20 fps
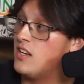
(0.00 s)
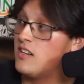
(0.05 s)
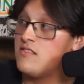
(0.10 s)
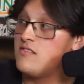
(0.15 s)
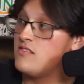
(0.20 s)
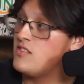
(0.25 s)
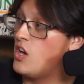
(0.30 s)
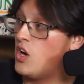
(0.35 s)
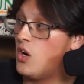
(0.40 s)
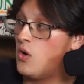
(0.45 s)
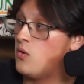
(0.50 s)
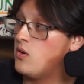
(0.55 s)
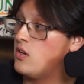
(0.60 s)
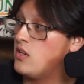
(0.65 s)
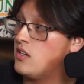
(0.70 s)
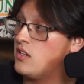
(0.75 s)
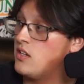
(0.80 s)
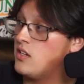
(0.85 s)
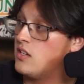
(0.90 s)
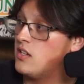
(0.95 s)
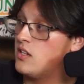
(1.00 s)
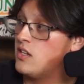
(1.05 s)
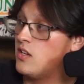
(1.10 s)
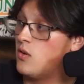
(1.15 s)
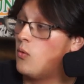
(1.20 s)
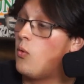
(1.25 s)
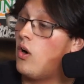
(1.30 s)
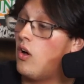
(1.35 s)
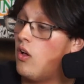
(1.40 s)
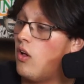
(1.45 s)
No.
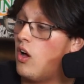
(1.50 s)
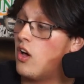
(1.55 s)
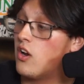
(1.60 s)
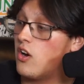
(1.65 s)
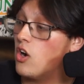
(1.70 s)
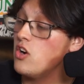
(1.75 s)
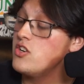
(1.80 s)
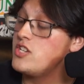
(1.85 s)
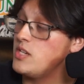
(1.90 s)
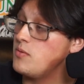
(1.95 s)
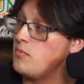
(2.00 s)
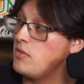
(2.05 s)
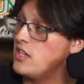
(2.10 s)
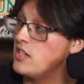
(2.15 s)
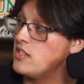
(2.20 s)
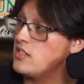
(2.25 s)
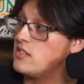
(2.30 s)
Well, on our team he is.